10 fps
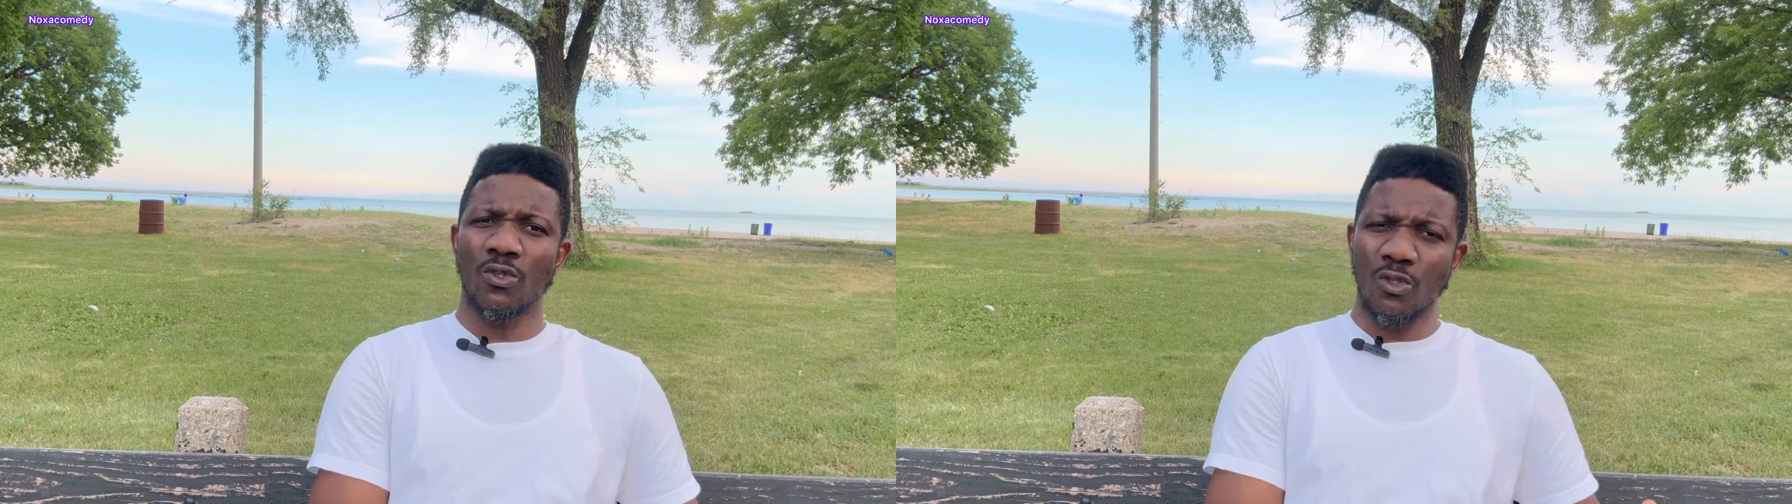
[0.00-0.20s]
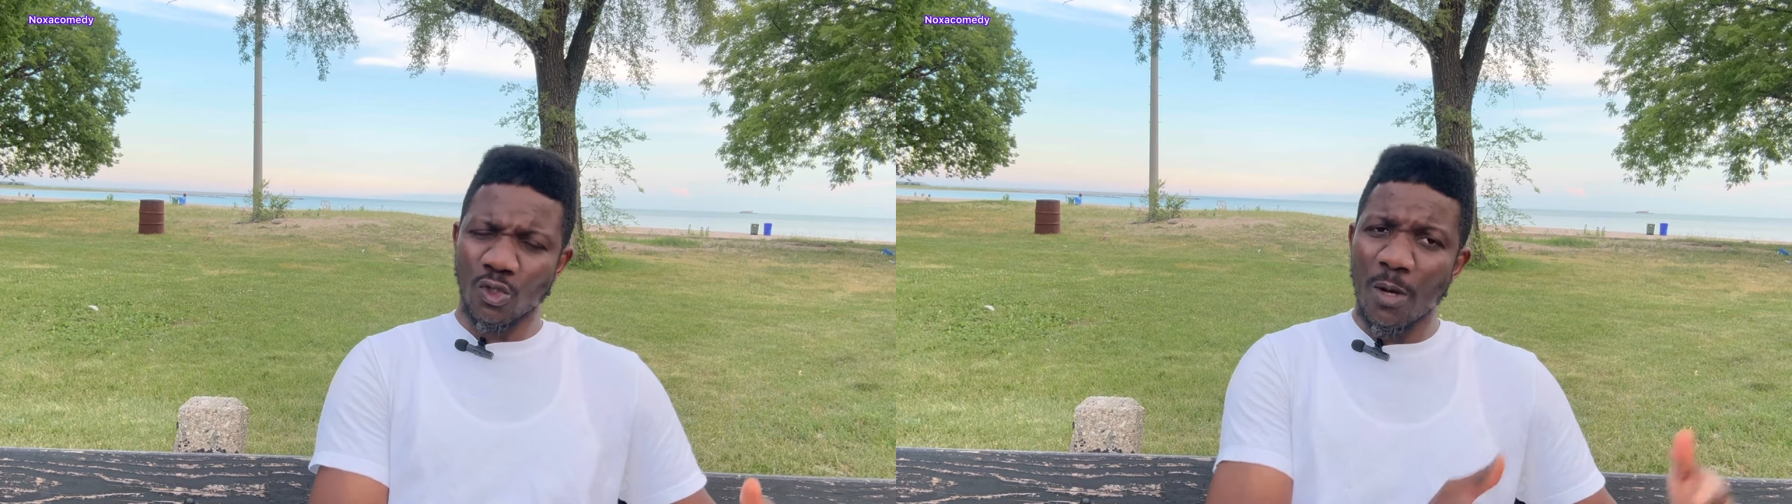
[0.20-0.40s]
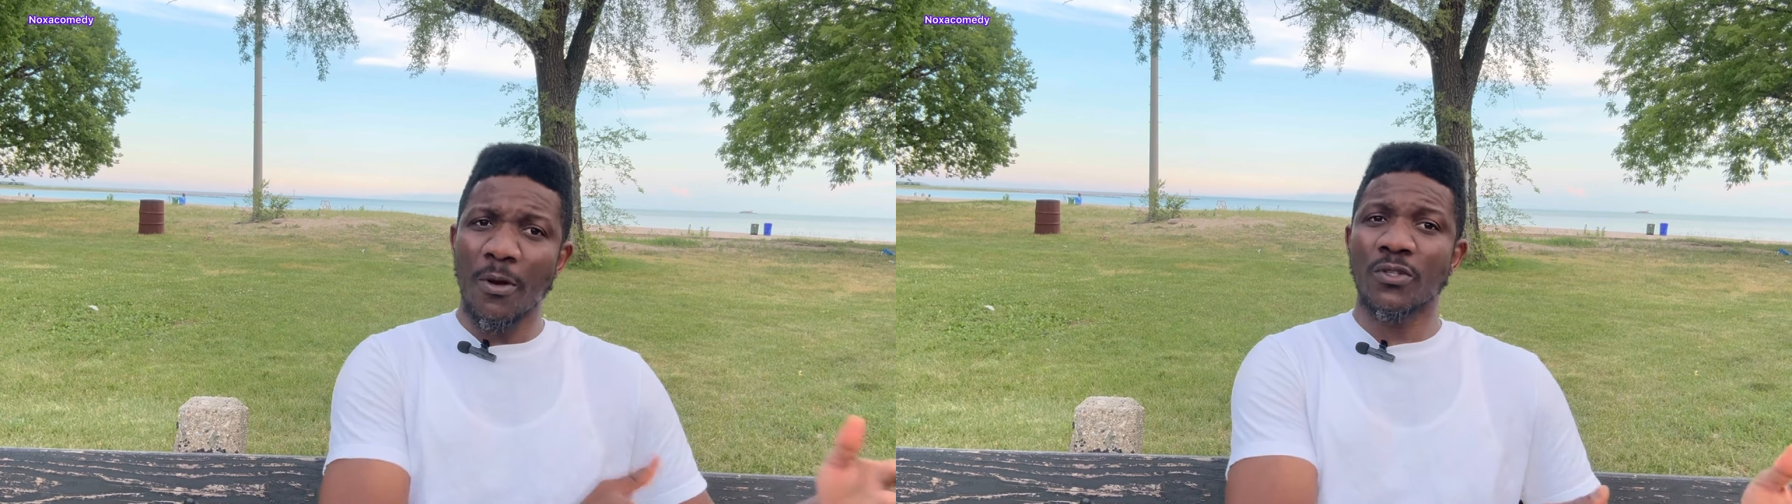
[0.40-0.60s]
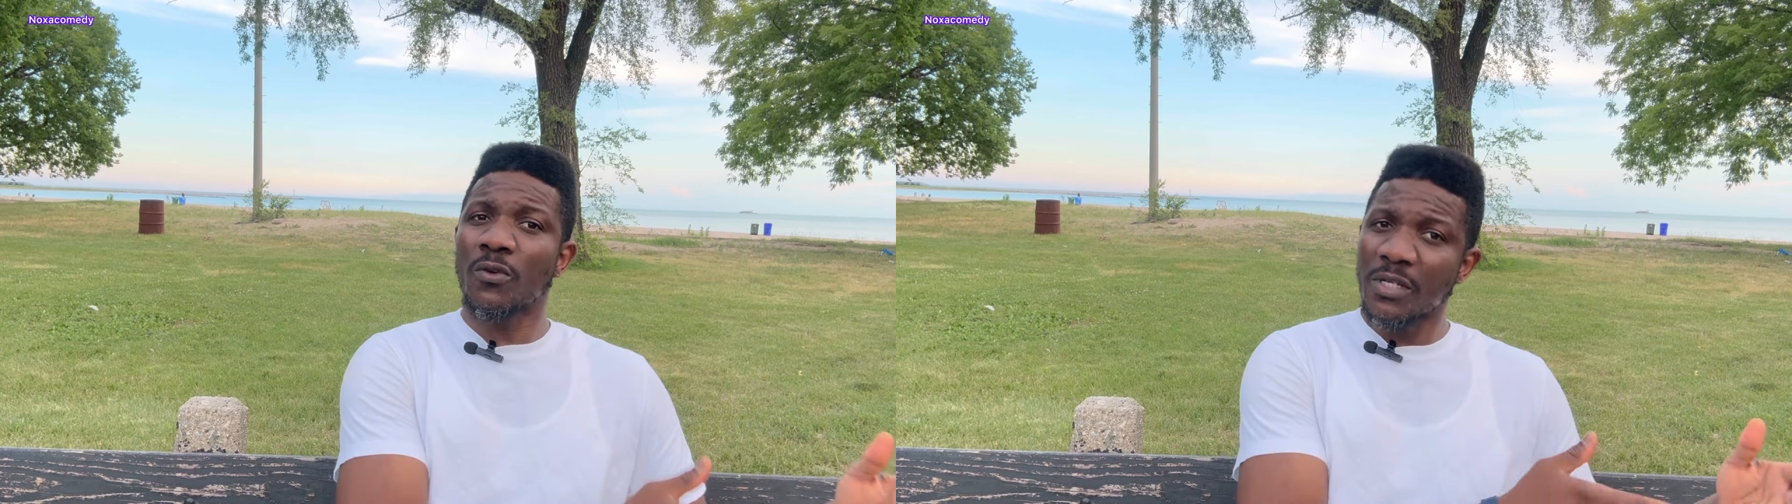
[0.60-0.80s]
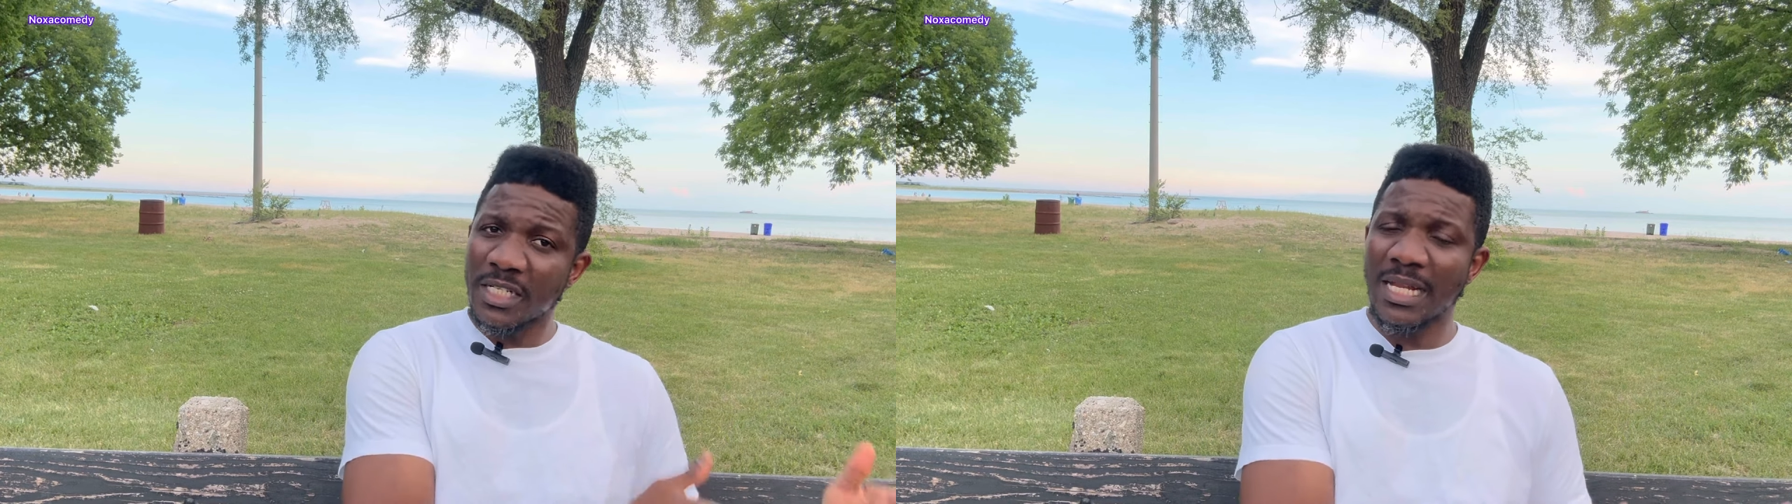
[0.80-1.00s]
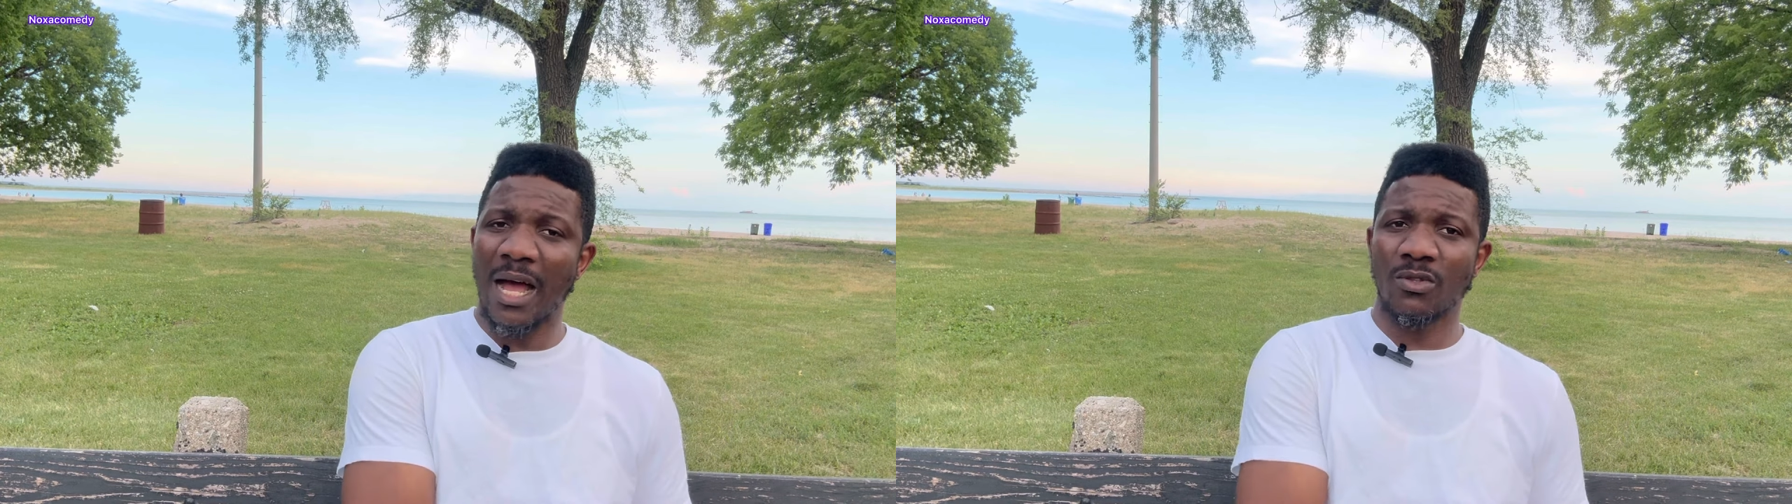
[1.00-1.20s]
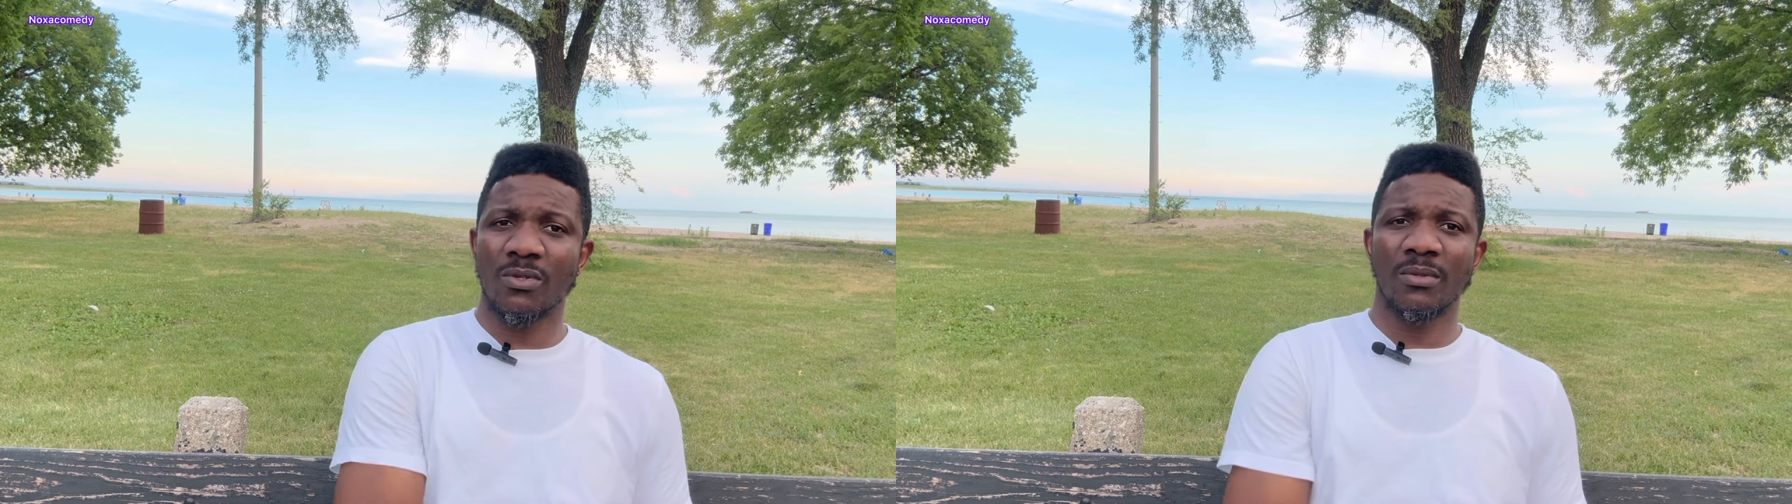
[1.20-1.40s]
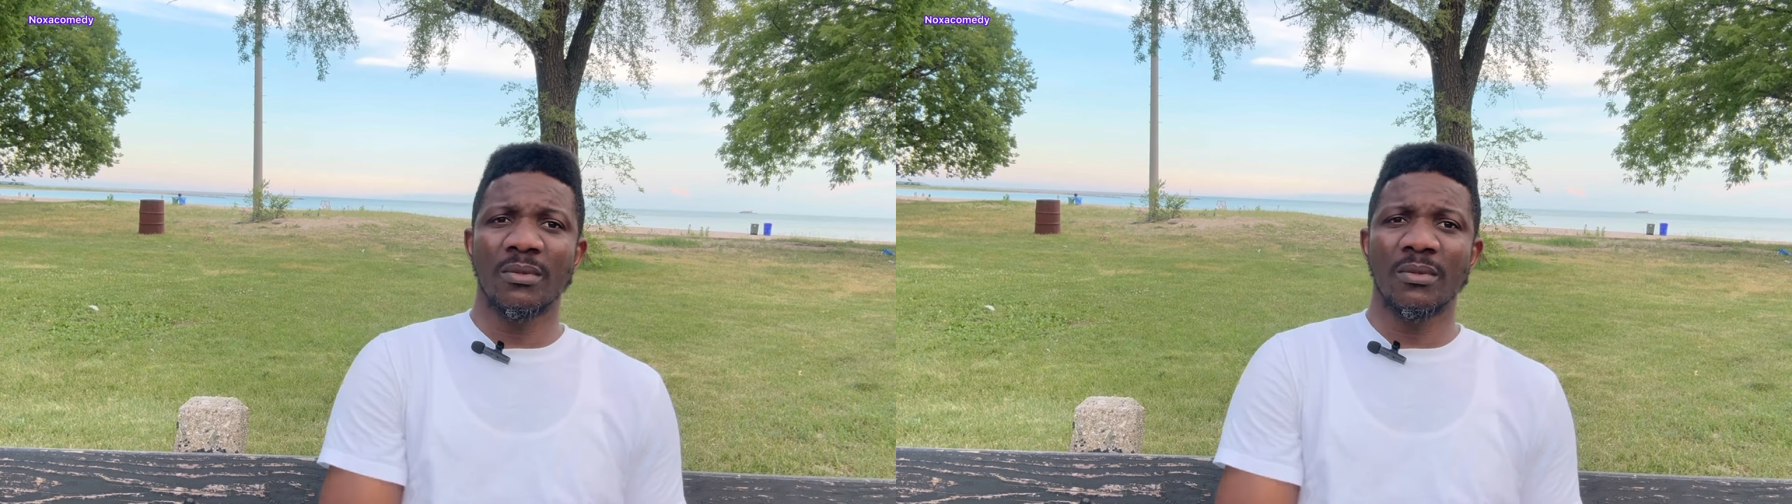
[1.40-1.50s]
some also reached out